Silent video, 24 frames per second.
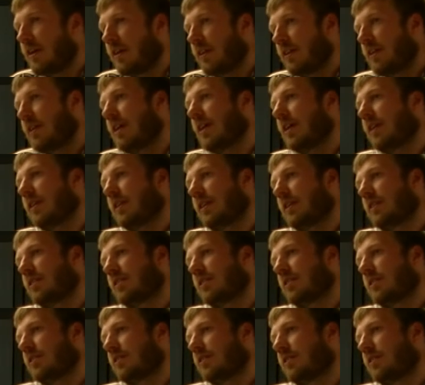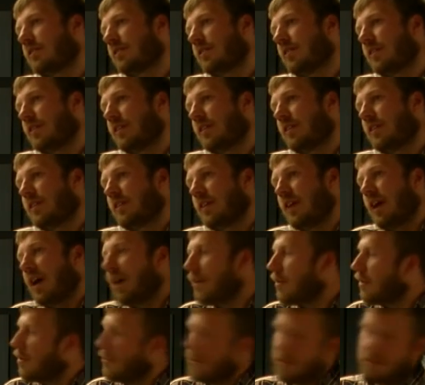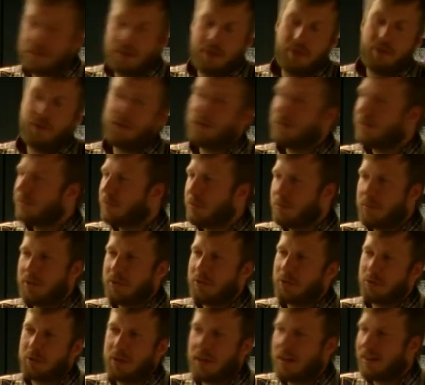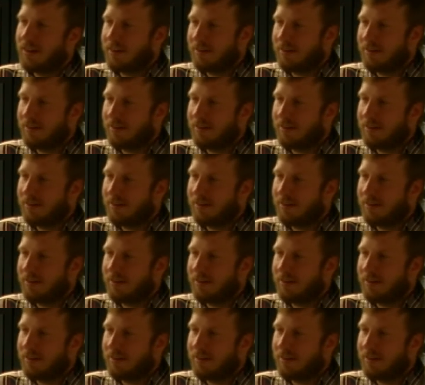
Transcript: yeah, I guess, I don't know, it's difficult for me to tell.